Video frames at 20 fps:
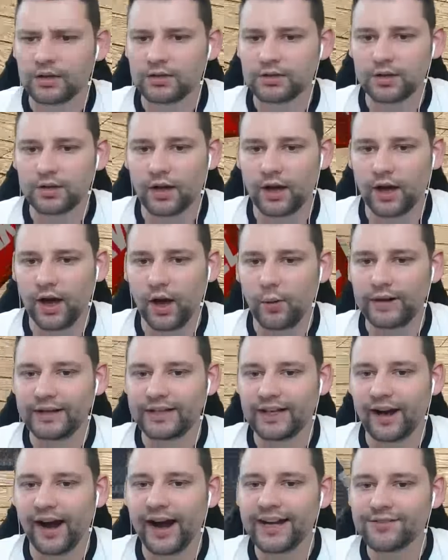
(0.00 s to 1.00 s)
So, oh, we
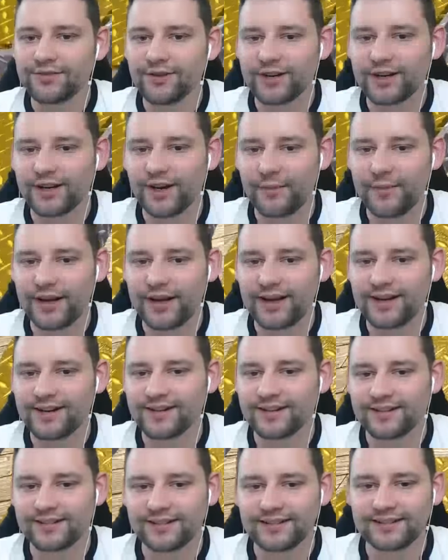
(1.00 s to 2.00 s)
died trying to come
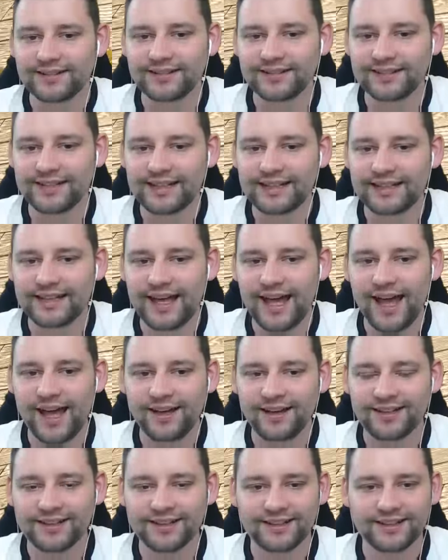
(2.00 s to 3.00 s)
in.
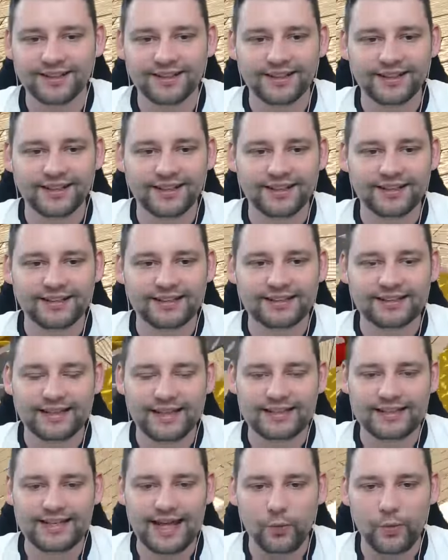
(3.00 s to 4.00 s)
Yeah.
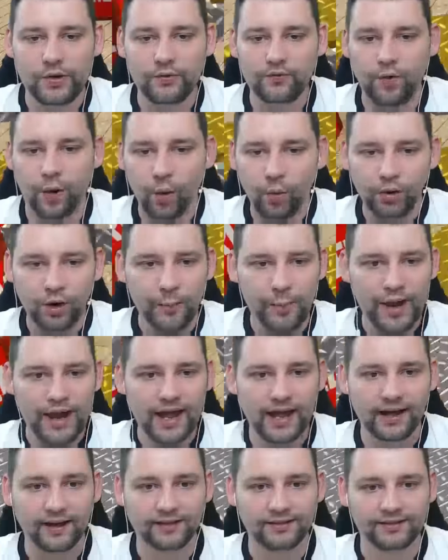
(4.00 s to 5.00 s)
That's how we roll up
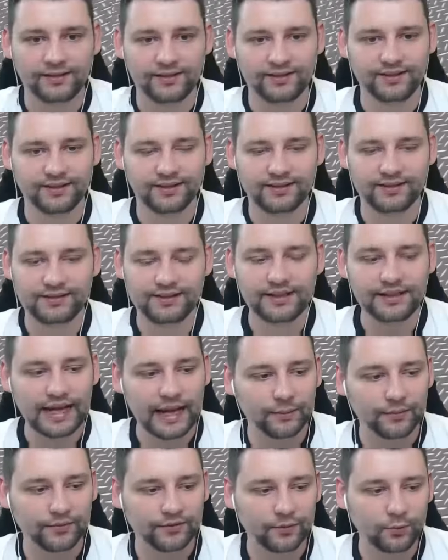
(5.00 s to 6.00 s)
here.
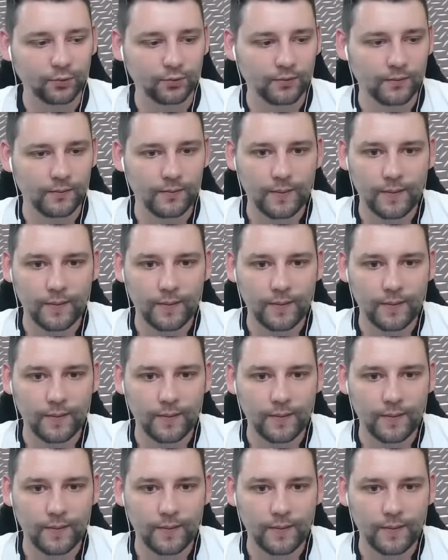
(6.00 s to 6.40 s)
Damn fool.